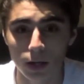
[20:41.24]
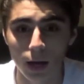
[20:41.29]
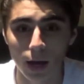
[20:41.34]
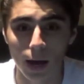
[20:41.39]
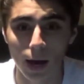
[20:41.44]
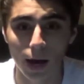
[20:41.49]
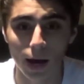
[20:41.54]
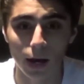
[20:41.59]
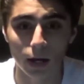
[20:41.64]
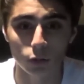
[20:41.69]

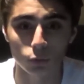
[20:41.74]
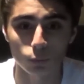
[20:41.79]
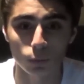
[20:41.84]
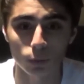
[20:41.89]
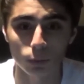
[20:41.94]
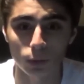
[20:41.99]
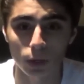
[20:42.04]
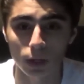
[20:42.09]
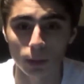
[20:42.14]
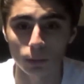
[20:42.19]
as
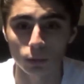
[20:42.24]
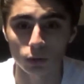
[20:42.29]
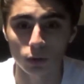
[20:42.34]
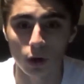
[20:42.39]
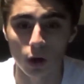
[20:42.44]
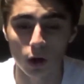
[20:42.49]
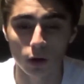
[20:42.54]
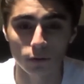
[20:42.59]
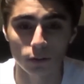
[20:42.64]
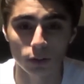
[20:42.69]
we were able to
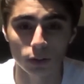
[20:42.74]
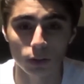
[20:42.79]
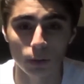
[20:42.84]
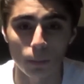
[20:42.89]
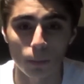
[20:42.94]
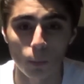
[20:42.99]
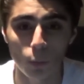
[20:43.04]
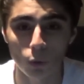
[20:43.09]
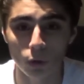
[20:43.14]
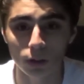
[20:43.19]
harvest
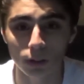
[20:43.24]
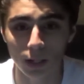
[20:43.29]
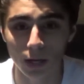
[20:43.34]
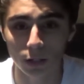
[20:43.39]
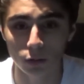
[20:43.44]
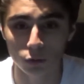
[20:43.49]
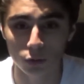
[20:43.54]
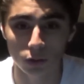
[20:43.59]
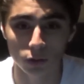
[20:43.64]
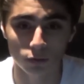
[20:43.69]
more
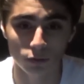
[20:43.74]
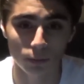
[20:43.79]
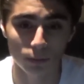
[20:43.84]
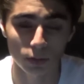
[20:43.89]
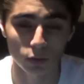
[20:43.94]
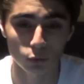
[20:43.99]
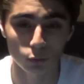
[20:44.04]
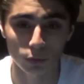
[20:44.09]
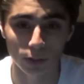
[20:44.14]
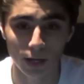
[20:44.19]
electrons from
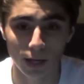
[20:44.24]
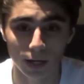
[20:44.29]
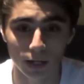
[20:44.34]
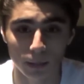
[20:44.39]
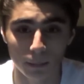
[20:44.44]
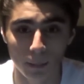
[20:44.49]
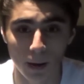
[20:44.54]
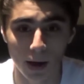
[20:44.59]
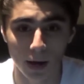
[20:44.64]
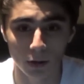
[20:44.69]
this
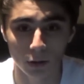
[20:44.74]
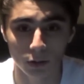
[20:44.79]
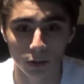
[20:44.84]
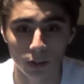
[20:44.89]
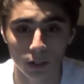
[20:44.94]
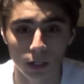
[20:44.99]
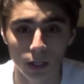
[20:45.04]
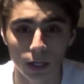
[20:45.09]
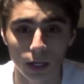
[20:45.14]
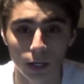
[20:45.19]
organic matter
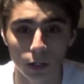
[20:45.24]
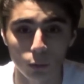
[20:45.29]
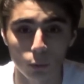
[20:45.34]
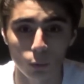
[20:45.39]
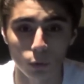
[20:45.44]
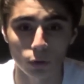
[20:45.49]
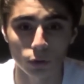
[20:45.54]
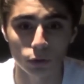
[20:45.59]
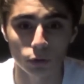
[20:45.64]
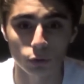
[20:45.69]
in
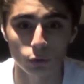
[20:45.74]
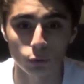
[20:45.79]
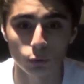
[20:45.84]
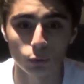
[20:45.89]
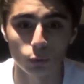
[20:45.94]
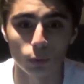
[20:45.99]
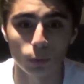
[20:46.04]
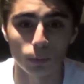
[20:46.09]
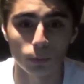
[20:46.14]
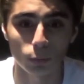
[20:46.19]
order
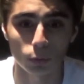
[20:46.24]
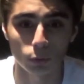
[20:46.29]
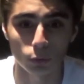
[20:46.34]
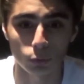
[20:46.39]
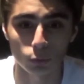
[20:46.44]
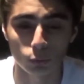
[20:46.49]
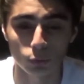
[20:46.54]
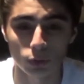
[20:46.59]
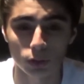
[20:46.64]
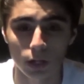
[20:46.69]
to
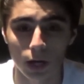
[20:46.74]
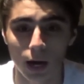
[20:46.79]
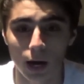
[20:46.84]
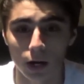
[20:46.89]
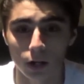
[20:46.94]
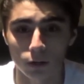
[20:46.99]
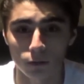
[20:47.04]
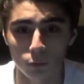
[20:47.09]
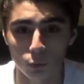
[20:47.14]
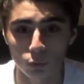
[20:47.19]
produce a
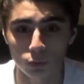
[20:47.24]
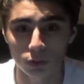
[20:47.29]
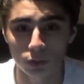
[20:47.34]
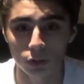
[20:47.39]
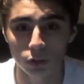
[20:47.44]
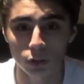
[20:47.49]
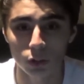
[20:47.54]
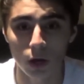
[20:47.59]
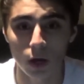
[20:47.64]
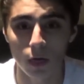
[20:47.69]
higher
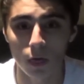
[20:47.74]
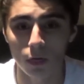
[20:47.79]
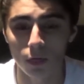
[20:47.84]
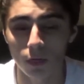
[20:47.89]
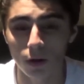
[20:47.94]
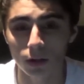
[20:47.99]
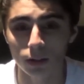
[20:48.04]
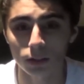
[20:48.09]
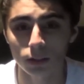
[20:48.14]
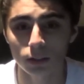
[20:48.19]
voltage,
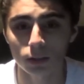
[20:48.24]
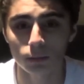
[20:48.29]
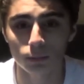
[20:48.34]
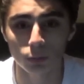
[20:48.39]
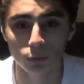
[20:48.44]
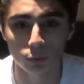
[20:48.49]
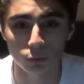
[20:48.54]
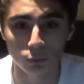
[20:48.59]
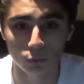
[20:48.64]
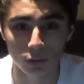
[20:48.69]
thus
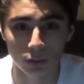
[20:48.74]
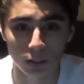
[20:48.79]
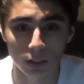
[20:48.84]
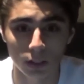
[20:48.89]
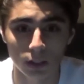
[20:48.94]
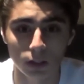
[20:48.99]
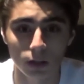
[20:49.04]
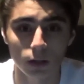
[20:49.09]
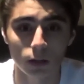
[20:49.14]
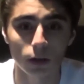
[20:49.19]

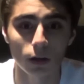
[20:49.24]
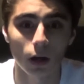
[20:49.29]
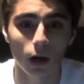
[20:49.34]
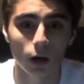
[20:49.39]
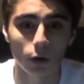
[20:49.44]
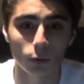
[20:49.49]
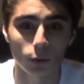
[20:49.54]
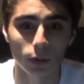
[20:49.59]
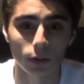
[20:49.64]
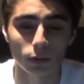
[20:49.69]
producing
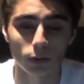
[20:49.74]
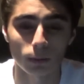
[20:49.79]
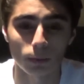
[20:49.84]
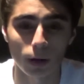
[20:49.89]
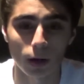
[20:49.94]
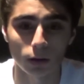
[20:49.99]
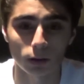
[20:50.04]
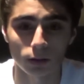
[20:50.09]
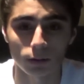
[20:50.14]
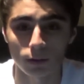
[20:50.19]
a greater
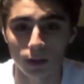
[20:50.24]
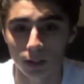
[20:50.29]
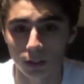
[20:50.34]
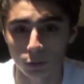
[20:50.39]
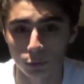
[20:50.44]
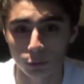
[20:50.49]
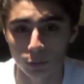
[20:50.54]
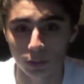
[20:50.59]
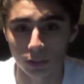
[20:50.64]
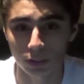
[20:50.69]
amount of
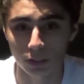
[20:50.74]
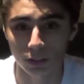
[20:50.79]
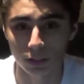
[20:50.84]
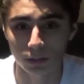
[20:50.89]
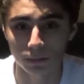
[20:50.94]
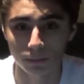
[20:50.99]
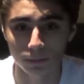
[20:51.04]
electricity.